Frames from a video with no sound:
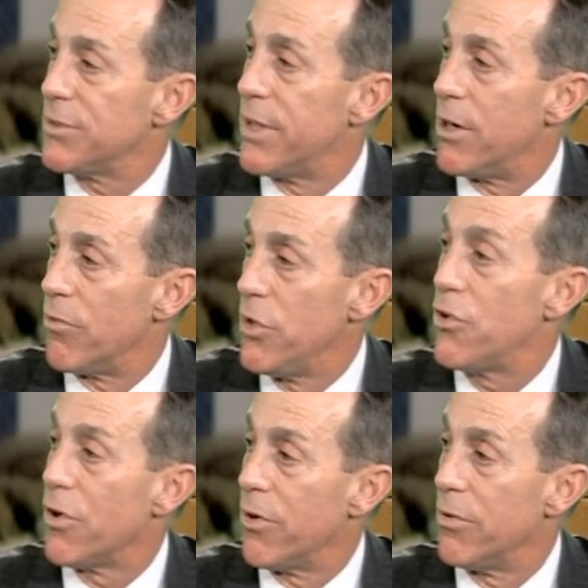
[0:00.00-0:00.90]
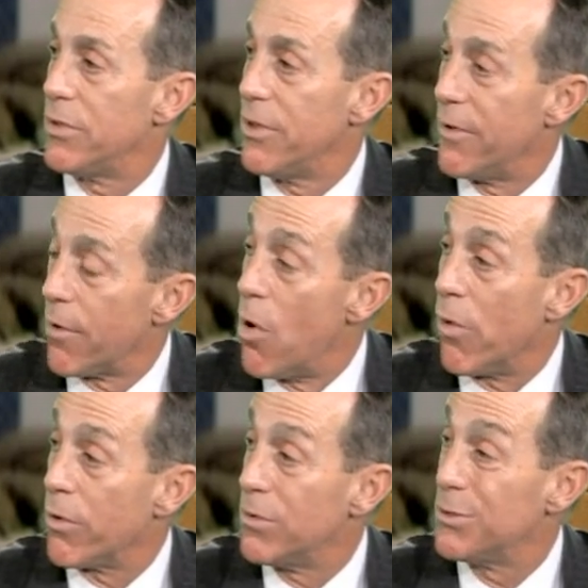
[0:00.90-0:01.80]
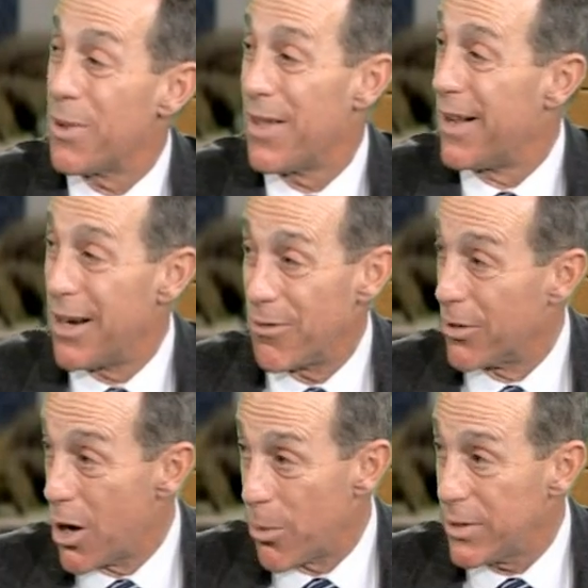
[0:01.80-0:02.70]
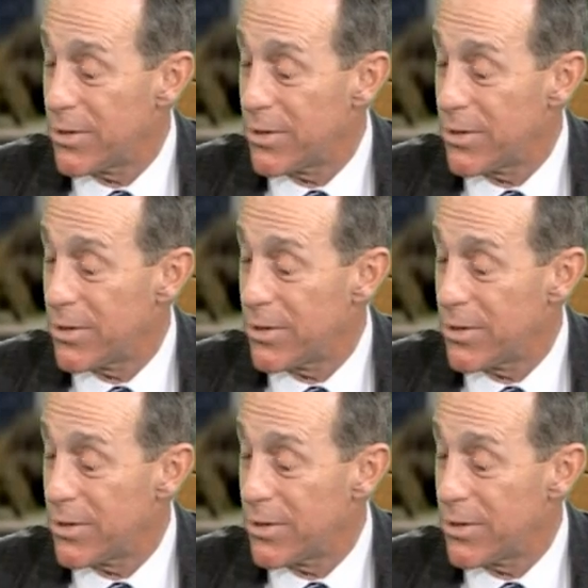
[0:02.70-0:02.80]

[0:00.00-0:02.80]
that are returned to their owners without ever going